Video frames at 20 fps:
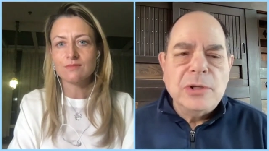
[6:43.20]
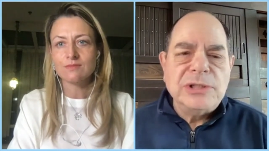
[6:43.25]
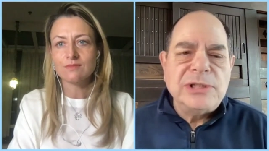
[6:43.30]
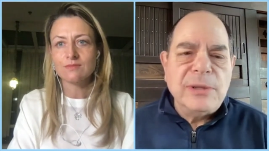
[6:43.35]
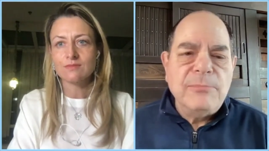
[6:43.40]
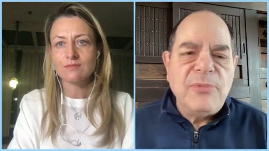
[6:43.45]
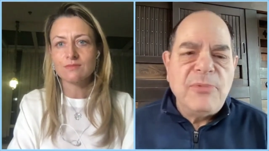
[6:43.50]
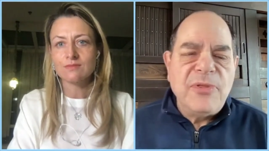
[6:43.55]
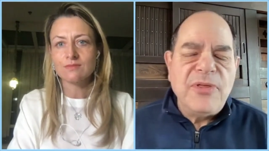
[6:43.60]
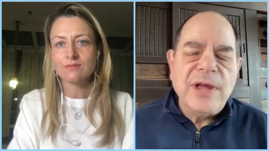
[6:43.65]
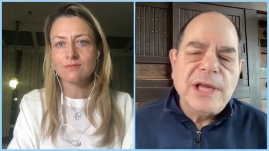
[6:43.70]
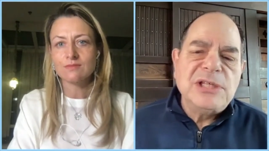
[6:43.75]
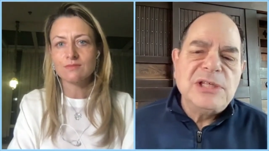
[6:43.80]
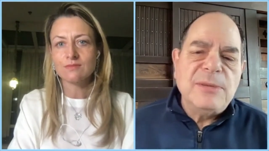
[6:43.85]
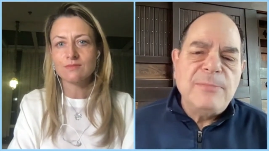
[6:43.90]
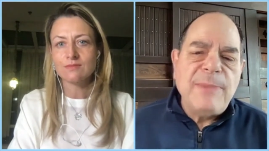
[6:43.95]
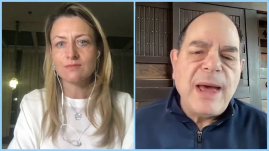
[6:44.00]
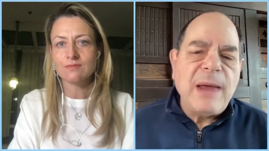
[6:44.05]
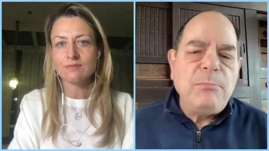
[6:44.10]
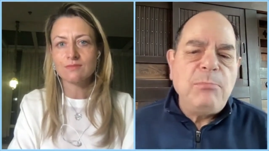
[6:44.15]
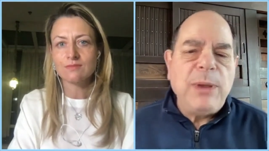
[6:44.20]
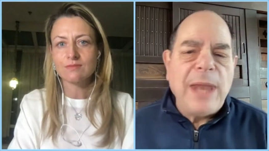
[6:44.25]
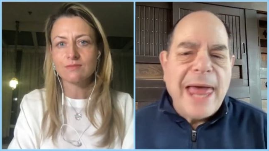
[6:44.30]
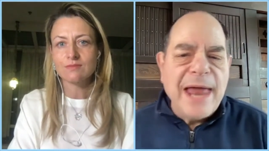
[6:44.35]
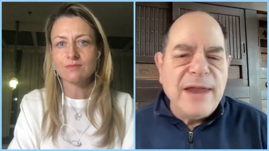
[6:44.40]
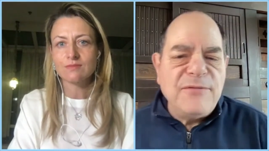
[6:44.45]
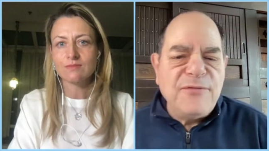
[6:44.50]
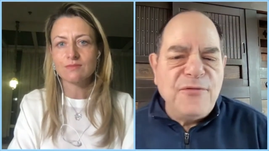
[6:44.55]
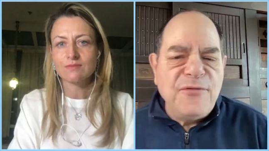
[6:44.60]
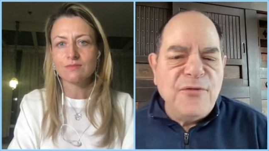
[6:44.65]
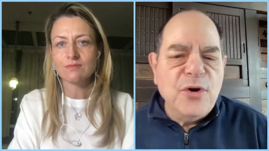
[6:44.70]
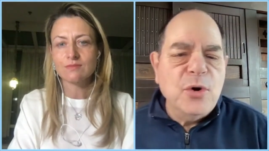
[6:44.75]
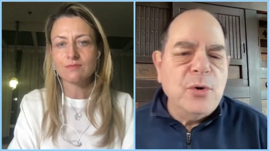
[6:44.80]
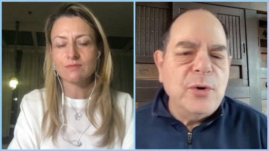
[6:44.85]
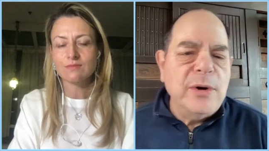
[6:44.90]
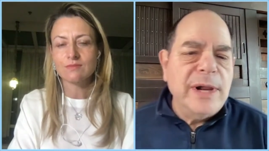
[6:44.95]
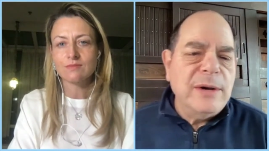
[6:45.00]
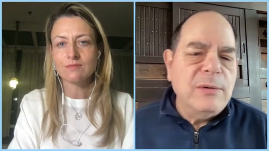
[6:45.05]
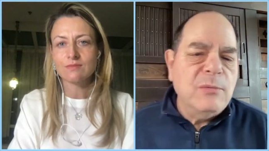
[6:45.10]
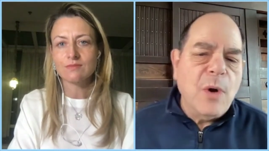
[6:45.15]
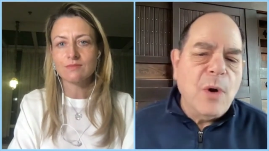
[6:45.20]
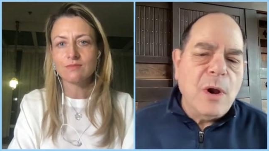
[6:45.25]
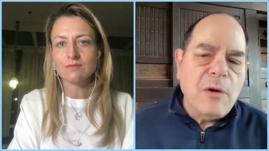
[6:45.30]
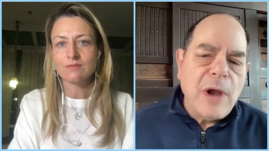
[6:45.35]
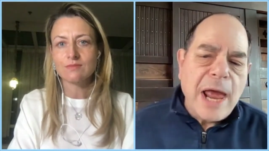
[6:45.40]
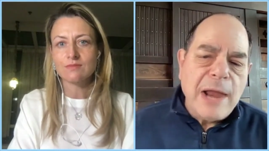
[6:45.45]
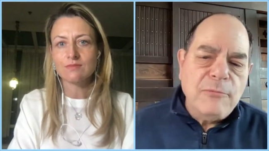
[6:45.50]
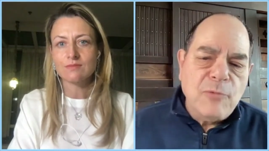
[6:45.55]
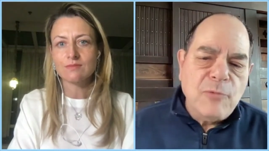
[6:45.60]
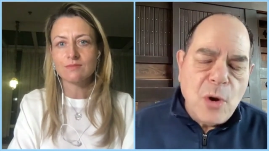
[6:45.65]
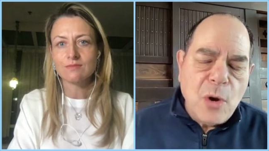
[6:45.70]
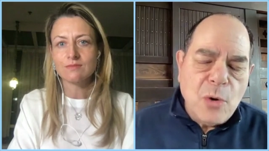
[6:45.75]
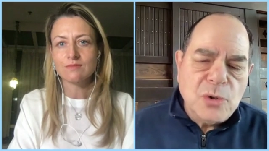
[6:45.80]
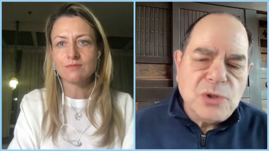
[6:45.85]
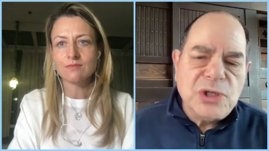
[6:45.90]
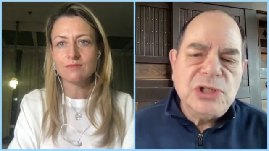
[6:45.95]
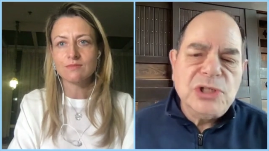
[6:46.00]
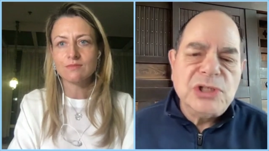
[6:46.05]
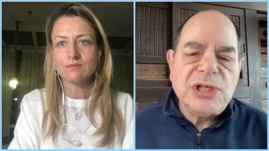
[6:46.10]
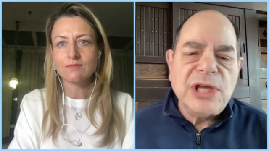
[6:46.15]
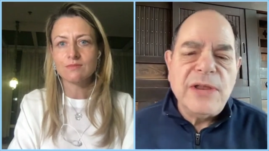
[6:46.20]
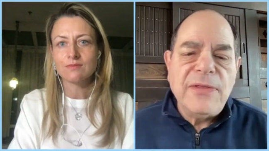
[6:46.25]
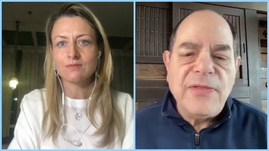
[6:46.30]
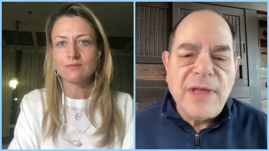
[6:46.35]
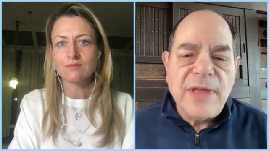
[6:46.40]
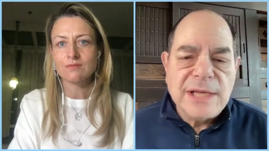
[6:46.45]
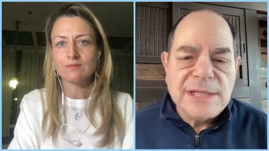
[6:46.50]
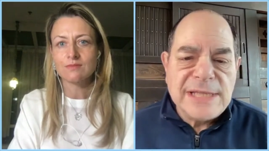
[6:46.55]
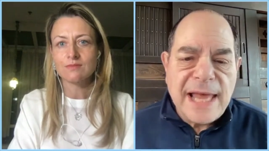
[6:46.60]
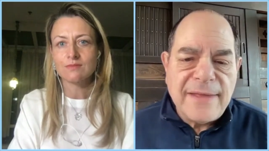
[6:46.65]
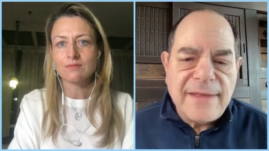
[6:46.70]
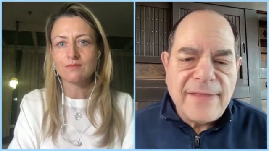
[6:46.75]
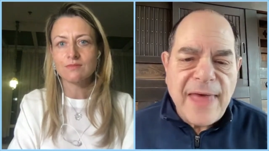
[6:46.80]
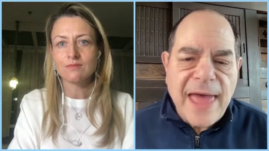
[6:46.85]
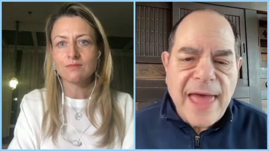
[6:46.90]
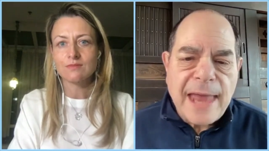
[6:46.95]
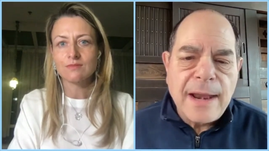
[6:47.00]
Speaker 1: some things about plant food and what and roses and things like that.